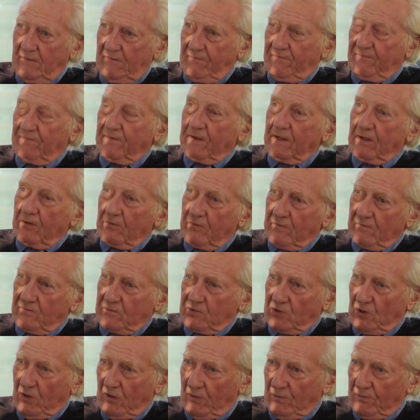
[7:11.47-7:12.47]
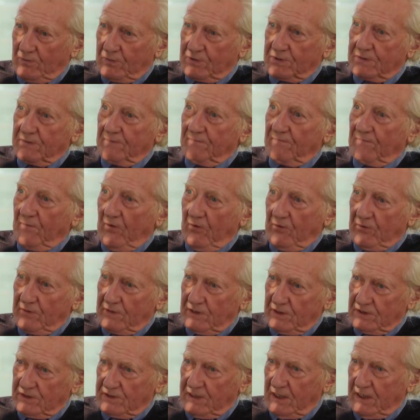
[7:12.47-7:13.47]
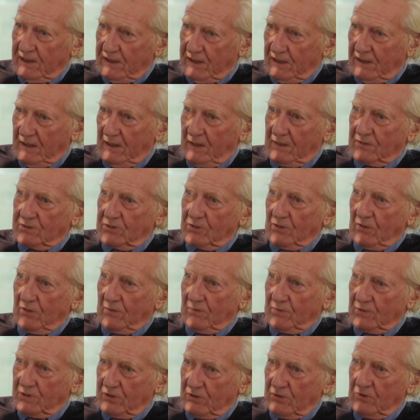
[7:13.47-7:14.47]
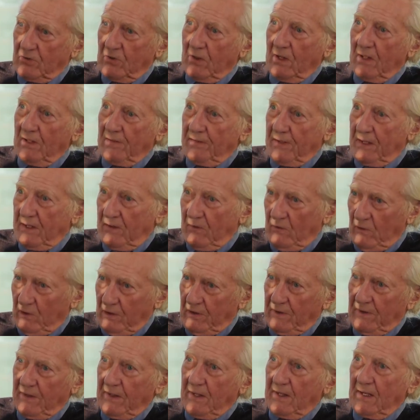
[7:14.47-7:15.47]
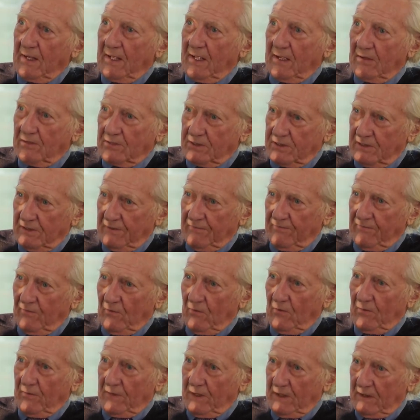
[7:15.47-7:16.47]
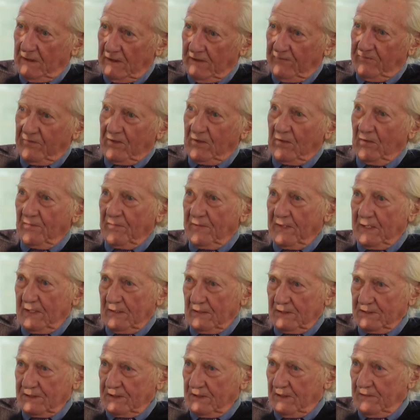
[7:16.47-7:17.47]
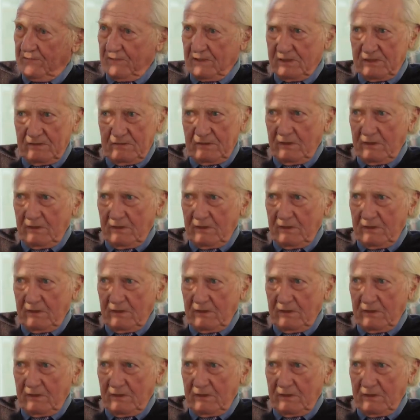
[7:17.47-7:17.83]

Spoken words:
Fear of jobs, foreigners taking our jobs, who are they, what are they allowed here for, they're living on the health service.